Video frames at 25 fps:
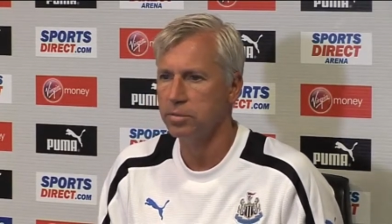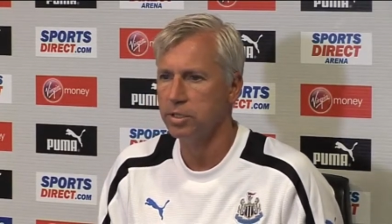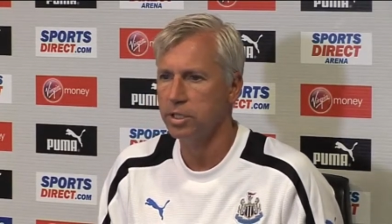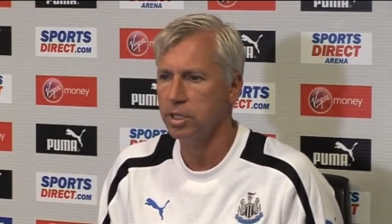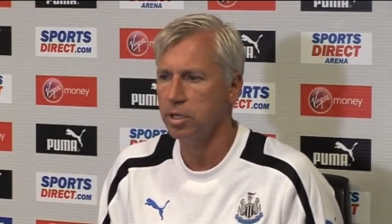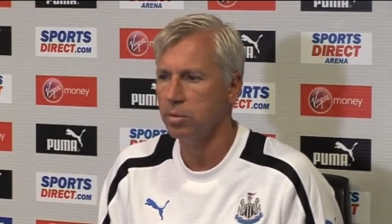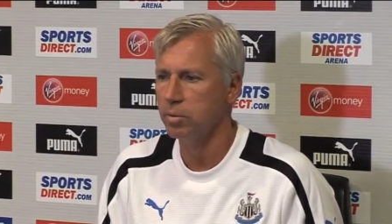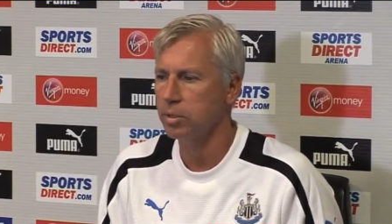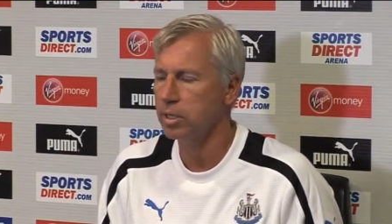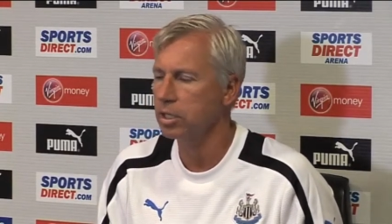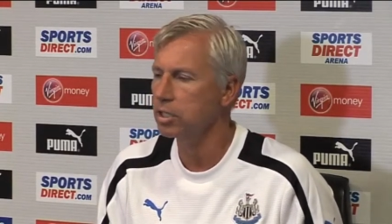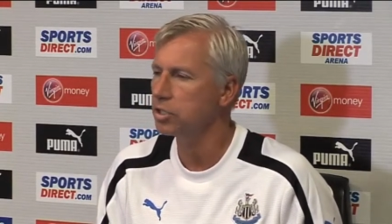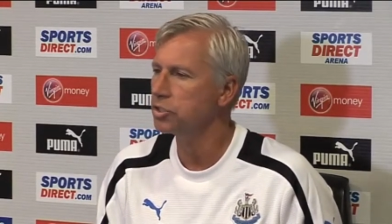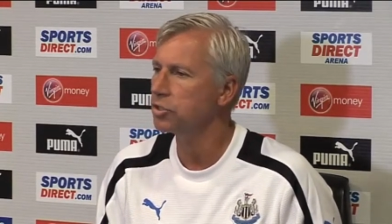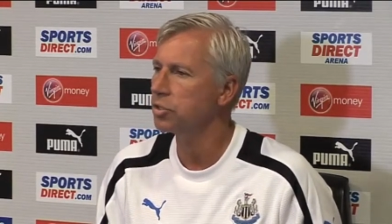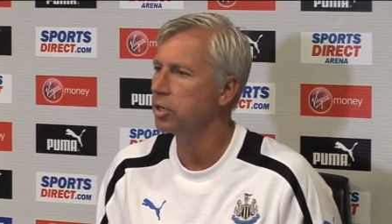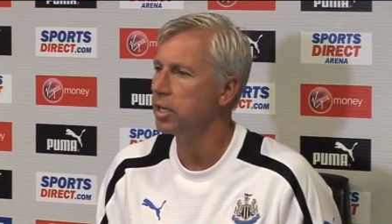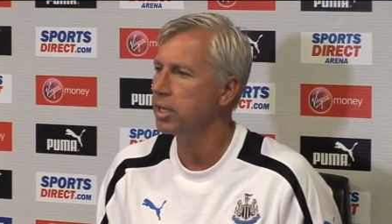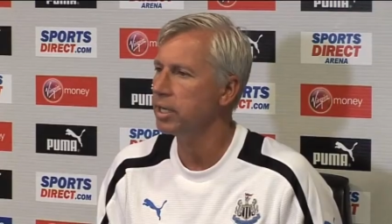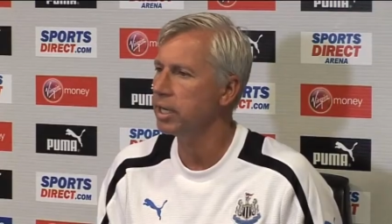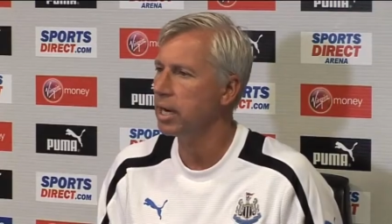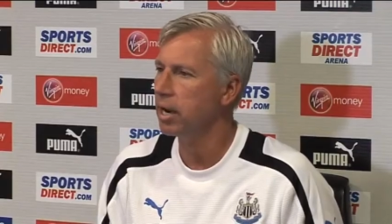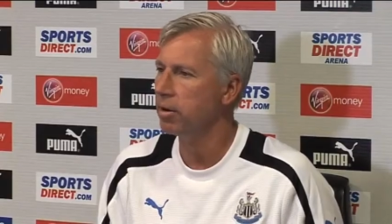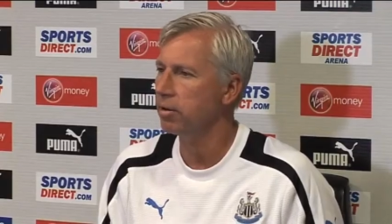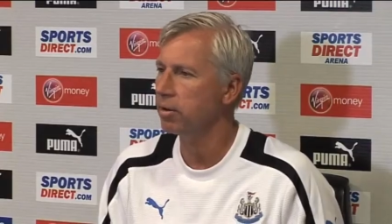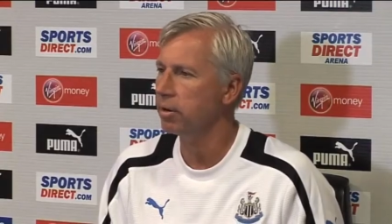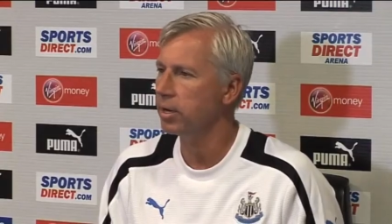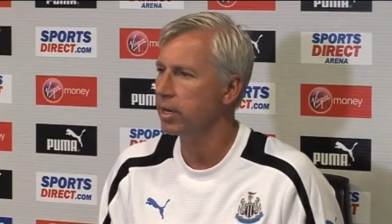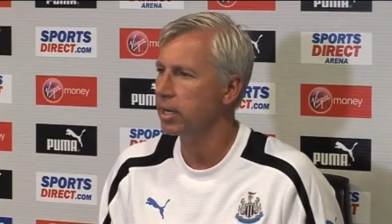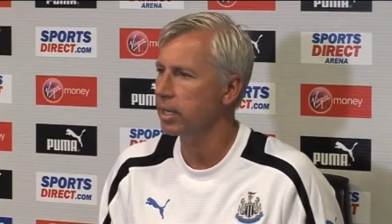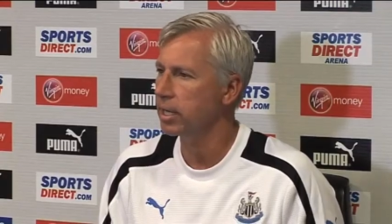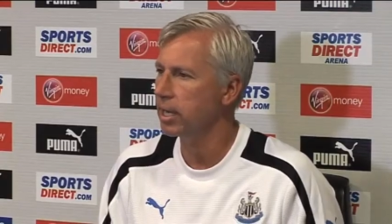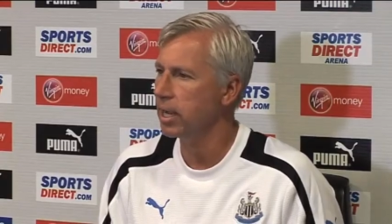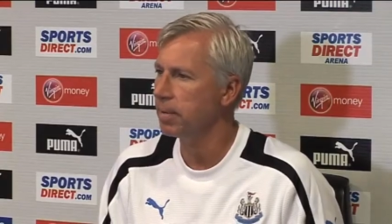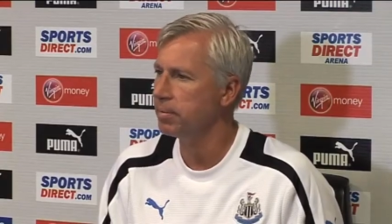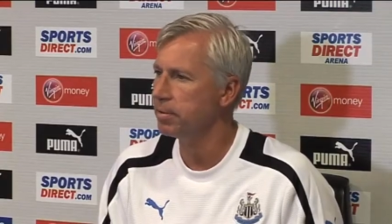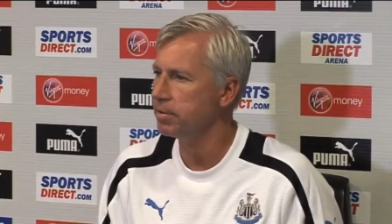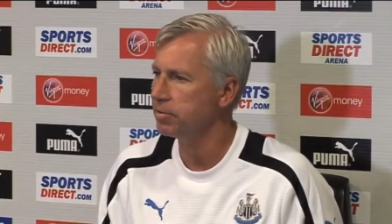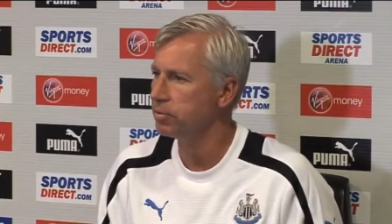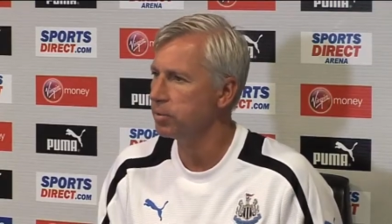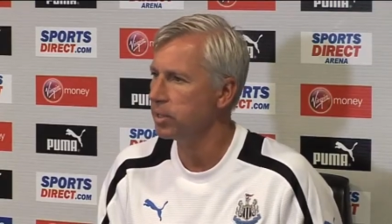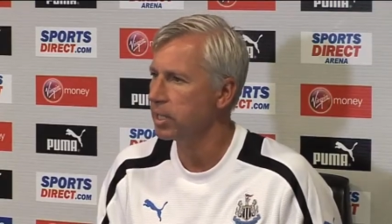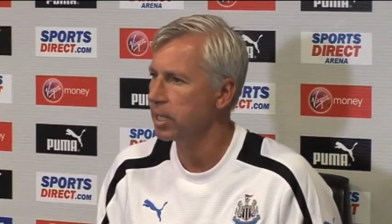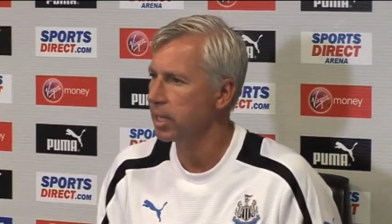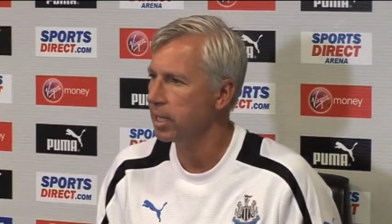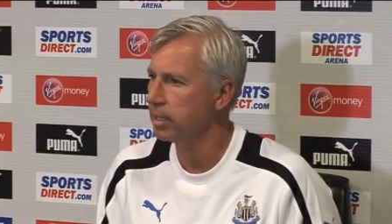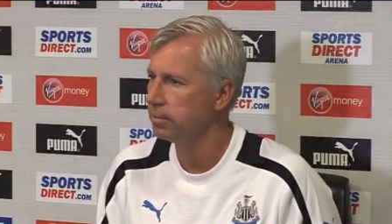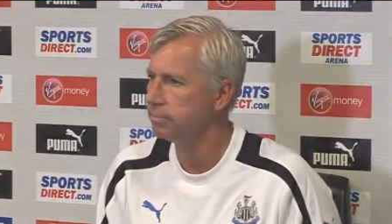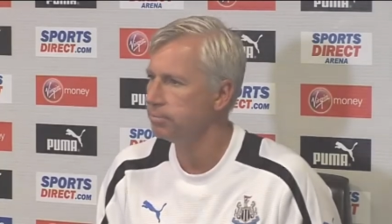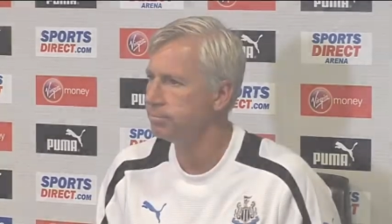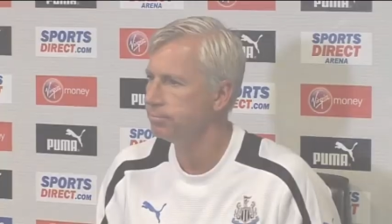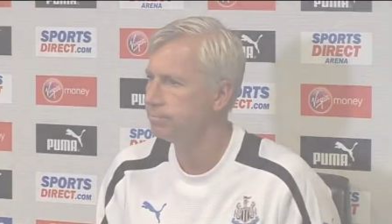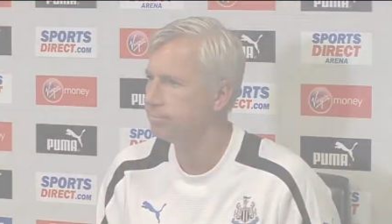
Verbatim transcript: you know, we're going to try and narrow that gap if we can.